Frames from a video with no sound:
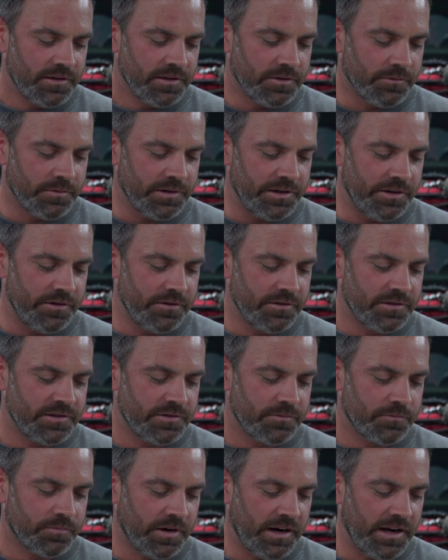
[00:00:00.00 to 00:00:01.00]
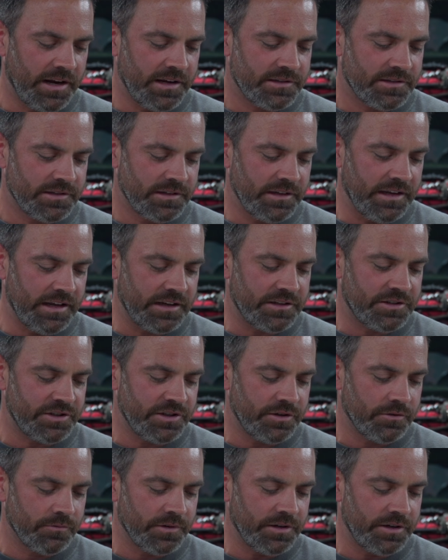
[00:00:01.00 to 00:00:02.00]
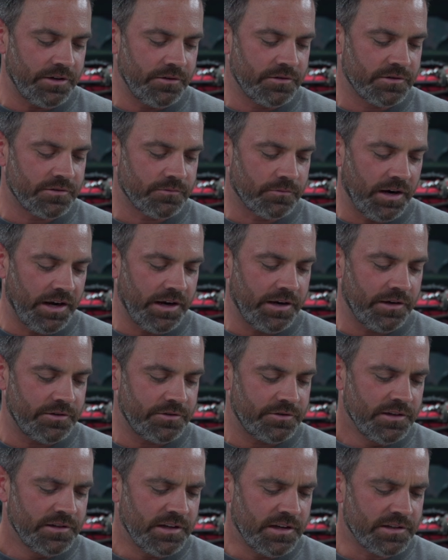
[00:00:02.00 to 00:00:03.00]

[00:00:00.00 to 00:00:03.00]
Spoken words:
The reduced price gets you reduced range.